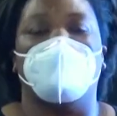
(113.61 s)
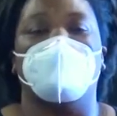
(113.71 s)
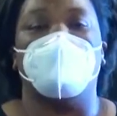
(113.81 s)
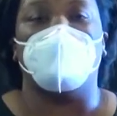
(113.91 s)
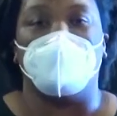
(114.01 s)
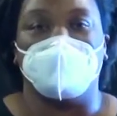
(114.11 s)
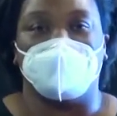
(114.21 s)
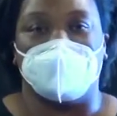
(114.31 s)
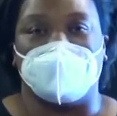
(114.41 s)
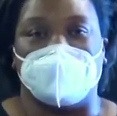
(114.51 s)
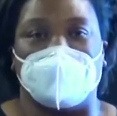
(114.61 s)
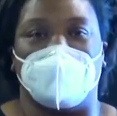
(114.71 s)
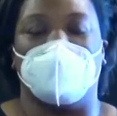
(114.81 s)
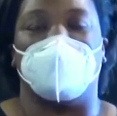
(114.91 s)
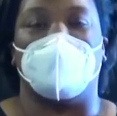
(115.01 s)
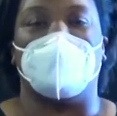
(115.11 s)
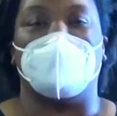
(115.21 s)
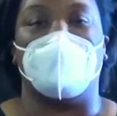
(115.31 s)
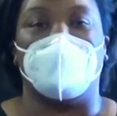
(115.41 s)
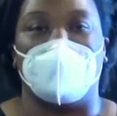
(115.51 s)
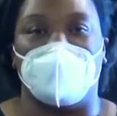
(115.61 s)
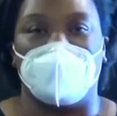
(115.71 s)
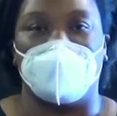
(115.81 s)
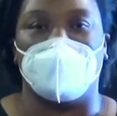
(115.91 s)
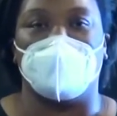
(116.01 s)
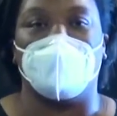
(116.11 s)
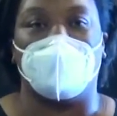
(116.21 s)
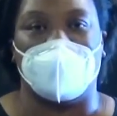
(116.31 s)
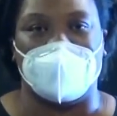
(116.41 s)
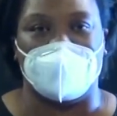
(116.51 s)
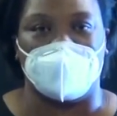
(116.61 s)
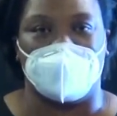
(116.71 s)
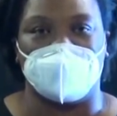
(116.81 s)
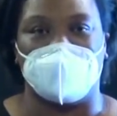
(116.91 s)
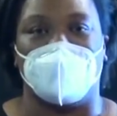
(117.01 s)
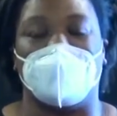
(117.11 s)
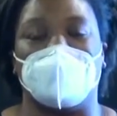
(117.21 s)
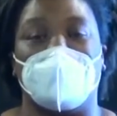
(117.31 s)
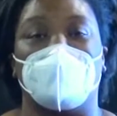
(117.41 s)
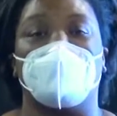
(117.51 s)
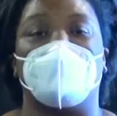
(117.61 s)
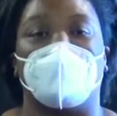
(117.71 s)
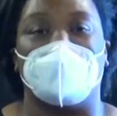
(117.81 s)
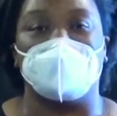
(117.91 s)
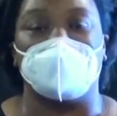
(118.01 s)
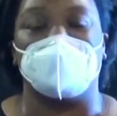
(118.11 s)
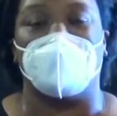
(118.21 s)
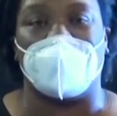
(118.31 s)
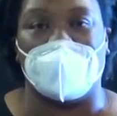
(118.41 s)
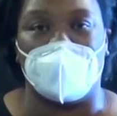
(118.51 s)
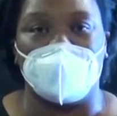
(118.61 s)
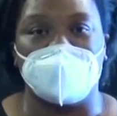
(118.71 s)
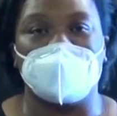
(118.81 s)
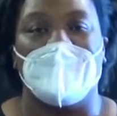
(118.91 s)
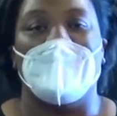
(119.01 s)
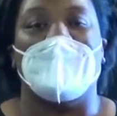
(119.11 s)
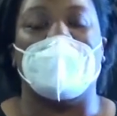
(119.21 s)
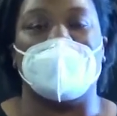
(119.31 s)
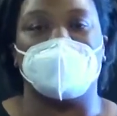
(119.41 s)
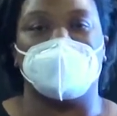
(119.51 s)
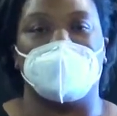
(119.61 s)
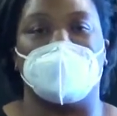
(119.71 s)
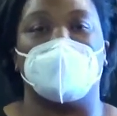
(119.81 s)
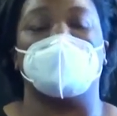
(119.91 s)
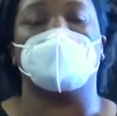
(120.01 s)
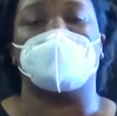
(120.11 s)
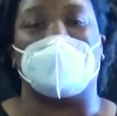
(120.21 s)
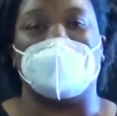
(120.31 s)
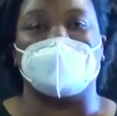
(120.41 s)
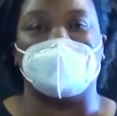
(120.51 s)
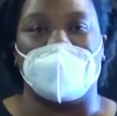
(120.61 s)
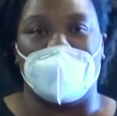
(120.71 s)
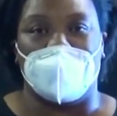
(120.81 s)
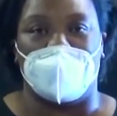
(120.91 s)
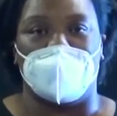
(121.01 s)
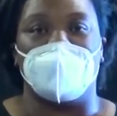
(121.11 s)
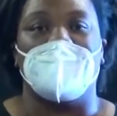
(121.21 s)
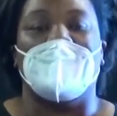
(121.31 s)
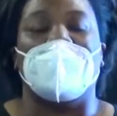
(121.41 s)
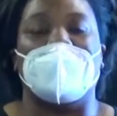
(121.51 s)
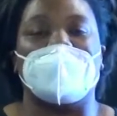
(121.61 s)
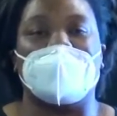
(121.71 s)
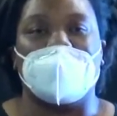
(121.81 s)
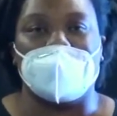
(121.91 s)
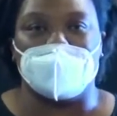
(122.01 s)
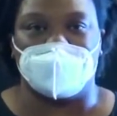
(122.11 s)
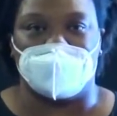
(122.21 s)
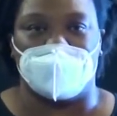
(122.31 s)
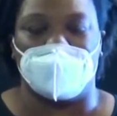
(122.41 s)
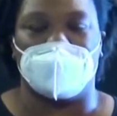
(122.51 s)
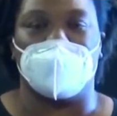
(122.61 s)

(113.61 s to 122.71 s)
unfortunately, an American pilot by the name of Francis Powers actually was shot down and captured